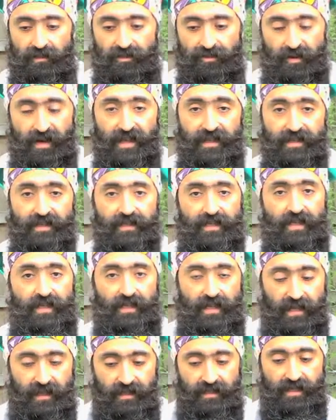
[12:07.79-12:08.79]
trends
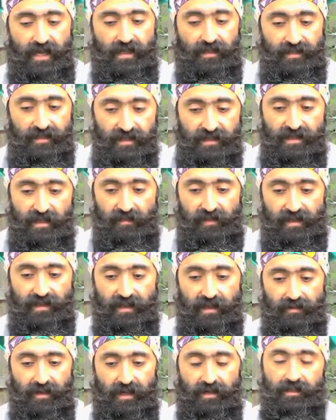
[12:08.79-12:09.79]
and
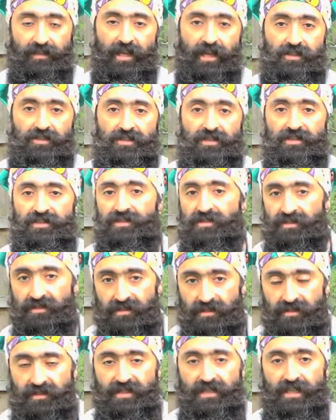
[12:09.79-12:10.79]
interdisciplinary connections to
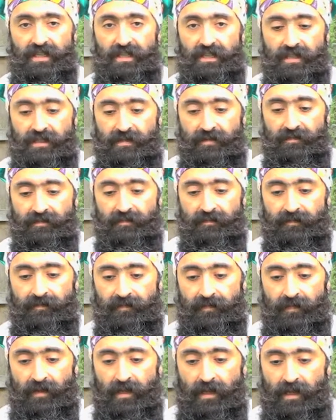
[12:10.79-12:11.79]
succeed.
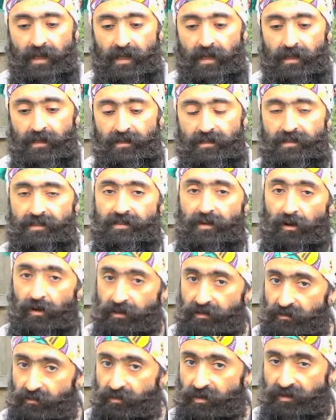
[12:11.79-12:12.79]

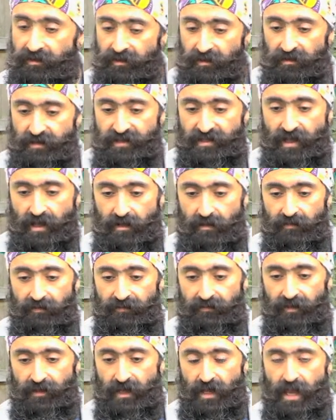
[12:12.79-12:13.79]
Start with
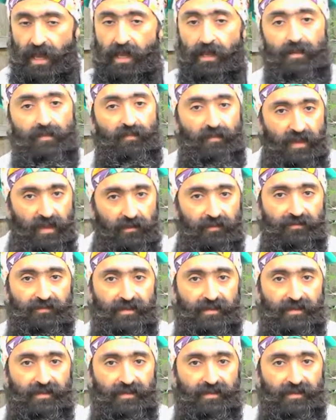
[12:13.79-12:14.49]
yourself and build